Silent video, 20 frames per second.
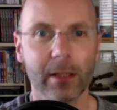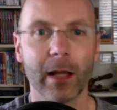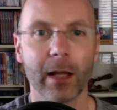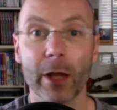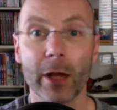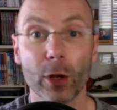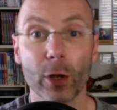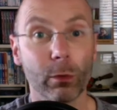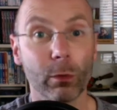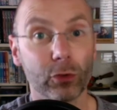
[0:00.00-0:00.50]

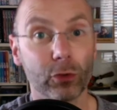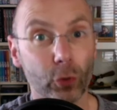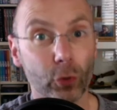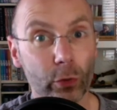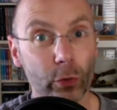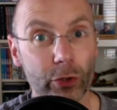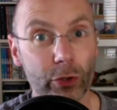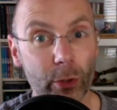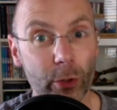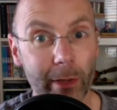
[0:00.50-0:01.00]
and I will
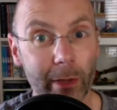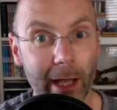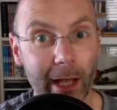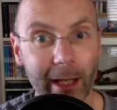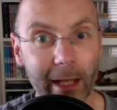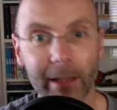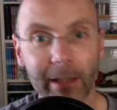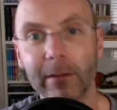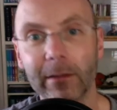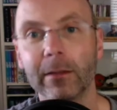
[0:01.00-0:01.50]
talk to you
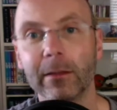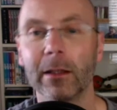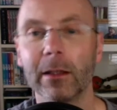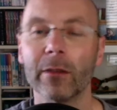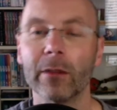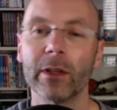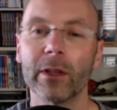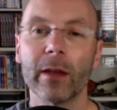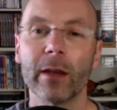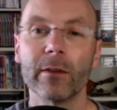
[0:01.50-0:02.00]
again
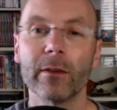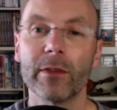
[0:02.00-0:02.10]
at the end